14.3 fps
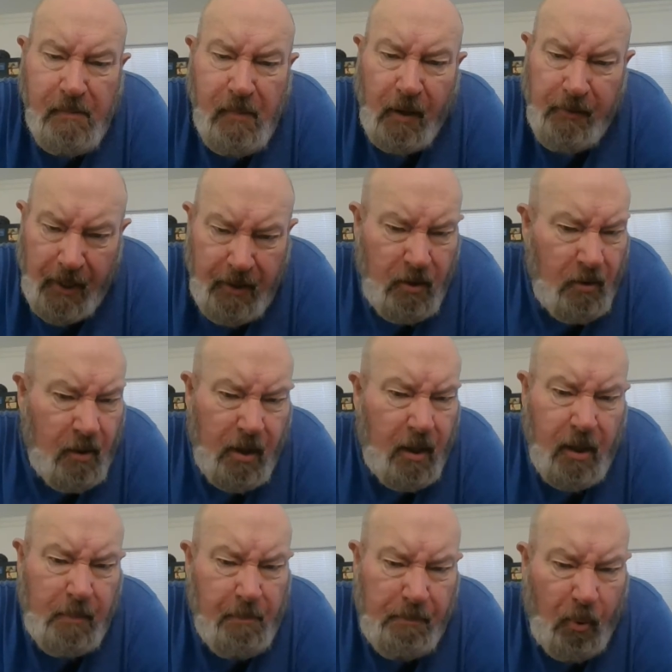Are they doing an
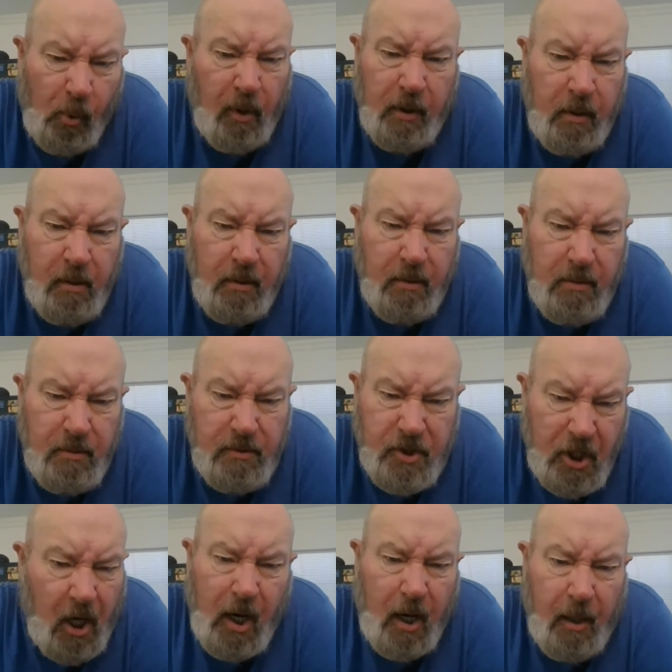important
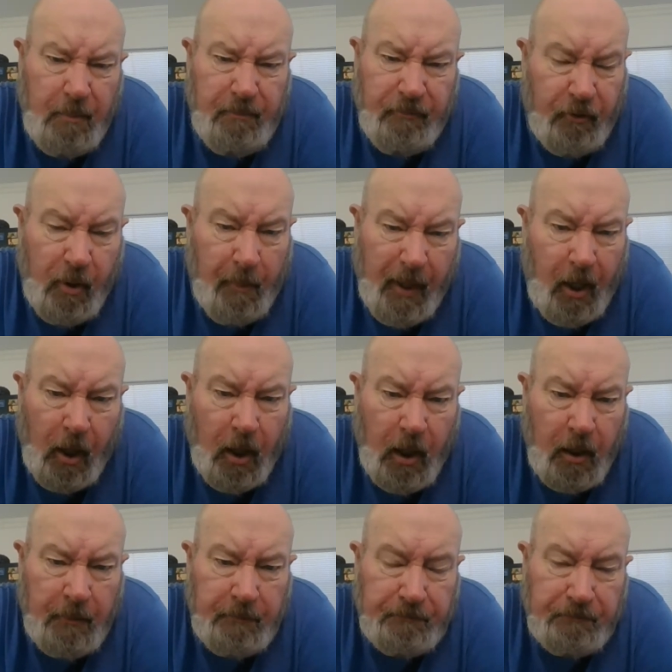job for America?